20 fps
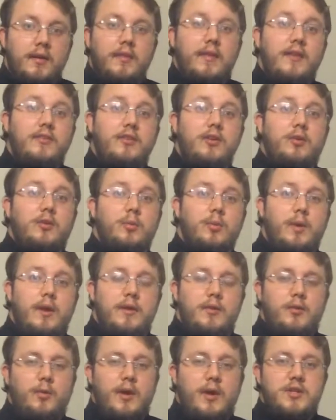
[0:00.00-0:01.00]
That's a
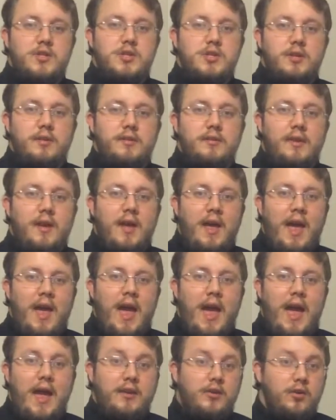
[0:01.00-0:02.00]
great question,
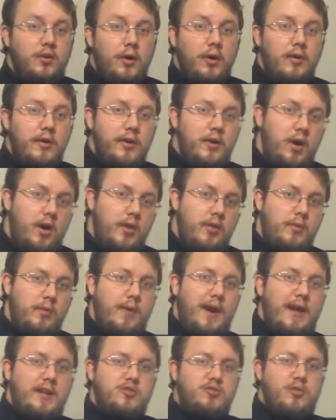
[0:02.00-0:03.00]
and you're already on the
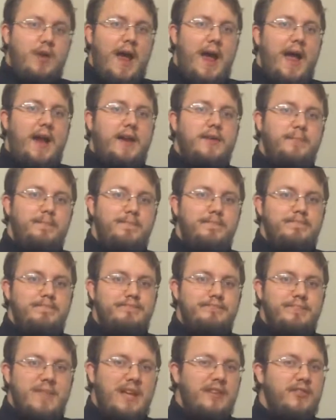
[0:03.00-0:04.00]
right track.
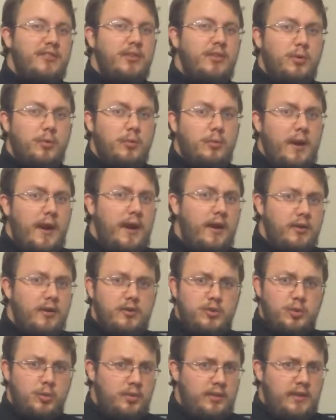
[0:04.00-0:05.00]
It's the rare
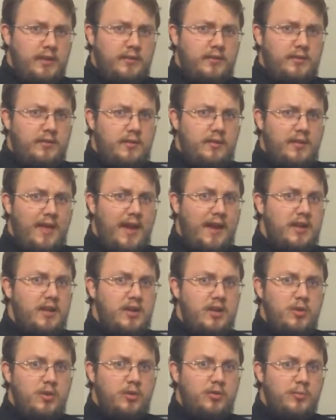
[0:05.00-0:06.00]
duelist that
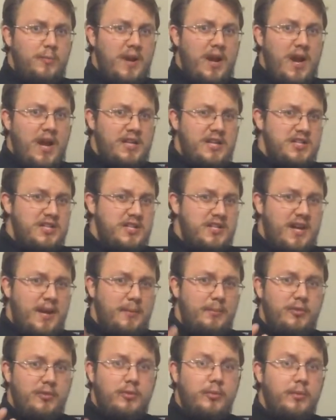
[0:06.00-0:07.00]
can use Makashi
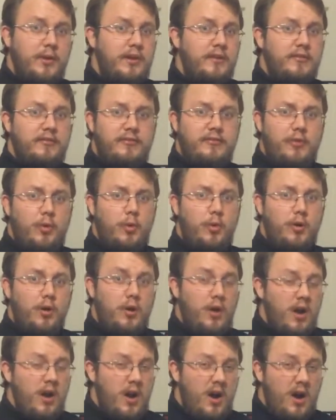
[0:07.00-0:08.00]
types 3 and
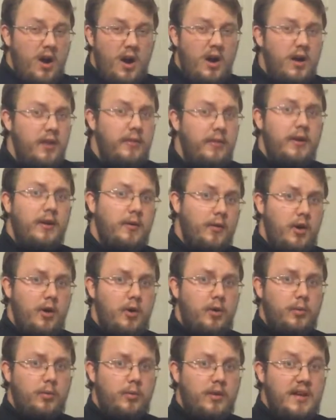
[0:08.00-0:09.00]
4 on their
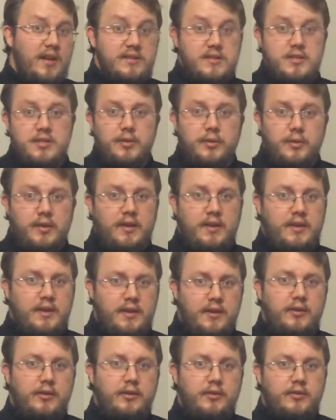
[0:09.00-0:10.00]
own and still get
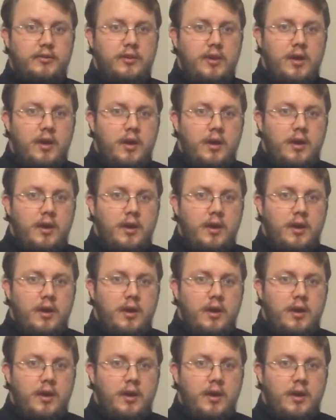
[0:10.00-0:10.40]
kills.